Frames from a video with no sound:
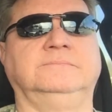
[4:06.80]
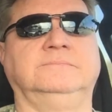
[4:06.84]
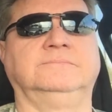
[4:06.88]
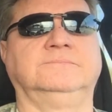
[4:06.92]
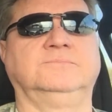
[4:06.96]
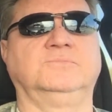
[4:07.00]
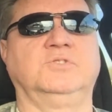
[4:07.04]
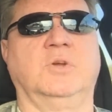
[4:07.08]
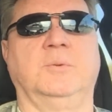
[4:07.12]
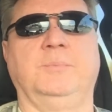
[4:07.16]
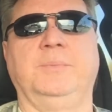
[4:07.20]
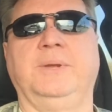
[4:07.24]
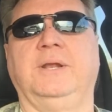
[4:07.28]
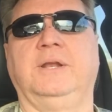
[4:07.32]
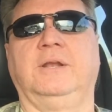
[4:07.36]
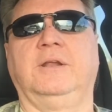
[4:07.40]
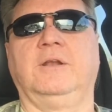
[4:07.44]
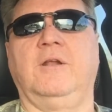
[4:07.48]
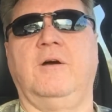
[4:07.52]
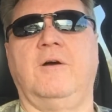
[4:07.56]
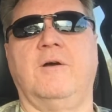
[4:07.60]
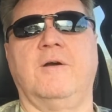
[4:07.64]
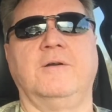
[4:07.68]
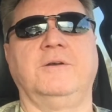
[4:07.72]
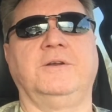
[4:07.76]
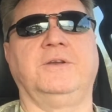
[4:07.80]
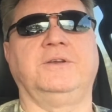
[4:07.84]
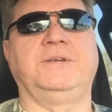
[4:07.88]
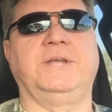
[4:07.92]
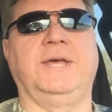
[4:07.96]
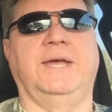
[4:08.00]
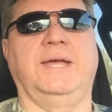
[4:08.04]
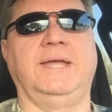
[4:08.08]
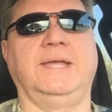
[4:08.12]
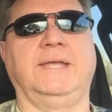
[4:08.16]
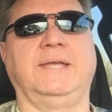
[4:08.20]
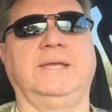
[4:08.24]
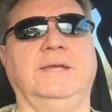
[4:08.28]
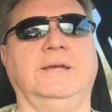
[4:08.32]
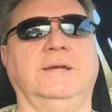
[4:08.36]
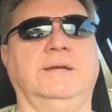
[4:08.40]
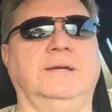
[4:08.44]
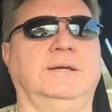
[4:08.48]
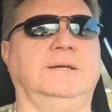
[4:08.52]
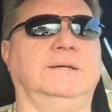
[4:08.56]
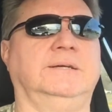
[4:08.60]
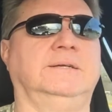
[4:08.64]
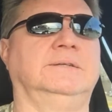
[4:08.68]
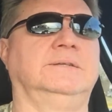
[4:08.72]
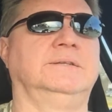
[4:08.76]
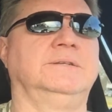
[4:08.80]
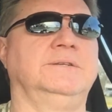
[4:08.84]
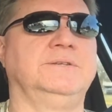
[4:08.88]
It's going to be a little hard to take to